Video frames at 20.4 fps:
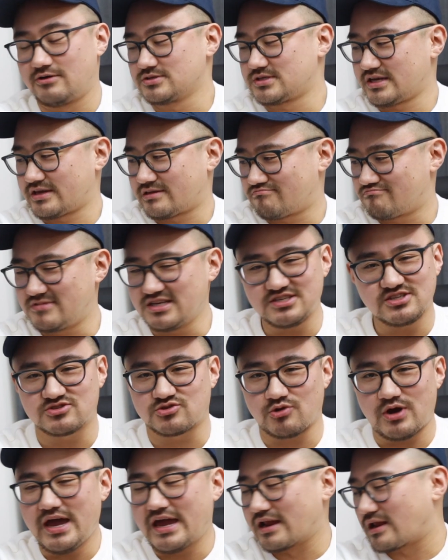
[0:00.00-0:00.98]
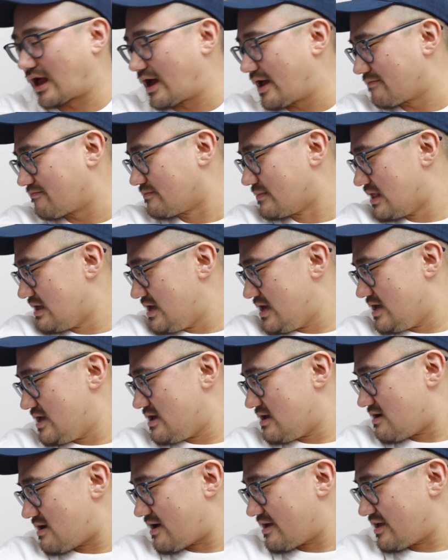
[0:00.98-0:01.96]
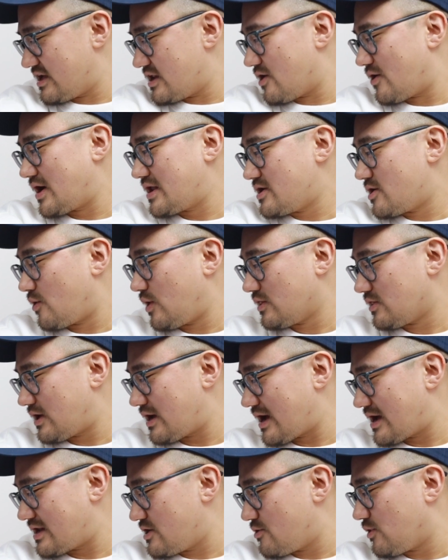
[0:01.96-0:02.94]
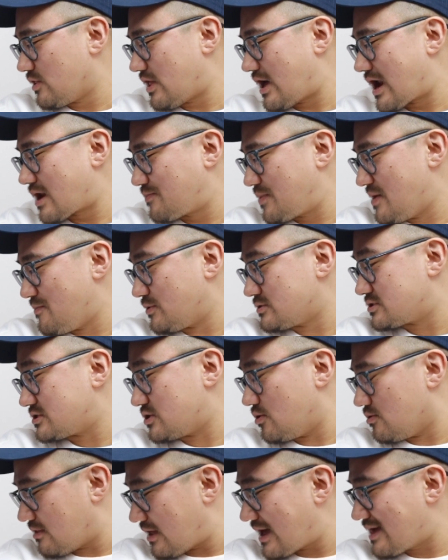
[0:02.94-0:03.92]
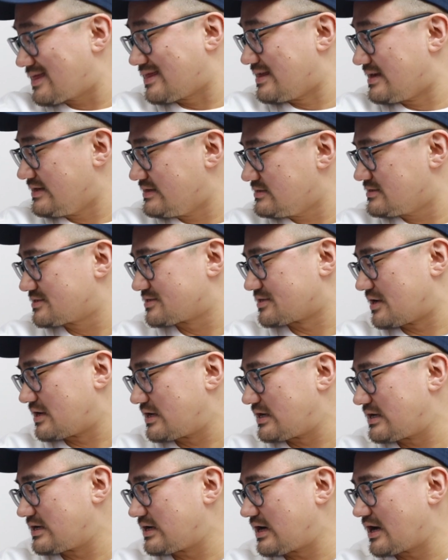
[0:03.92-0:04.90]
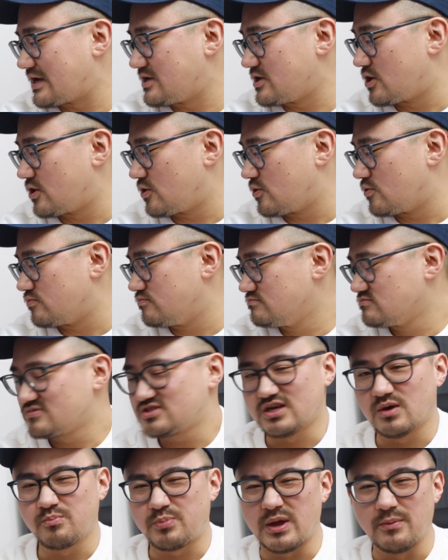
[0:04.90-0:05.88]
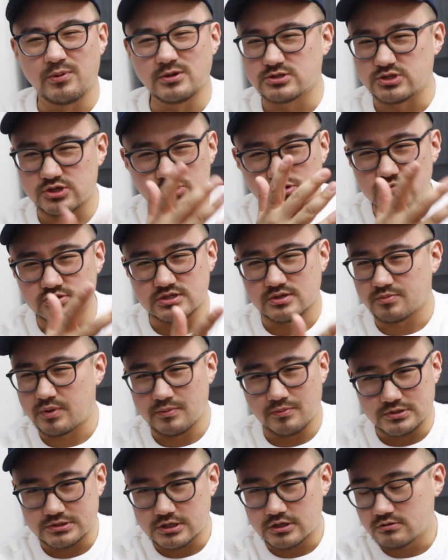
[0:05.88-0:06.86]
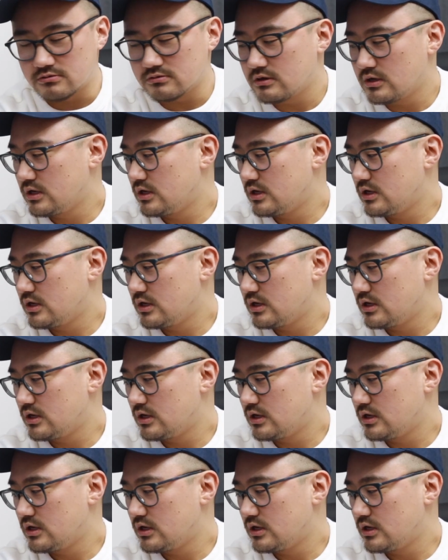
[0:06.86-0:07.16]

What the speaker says: was like, this is great. I know a lot of people don't like these. I know some people do, some people don't.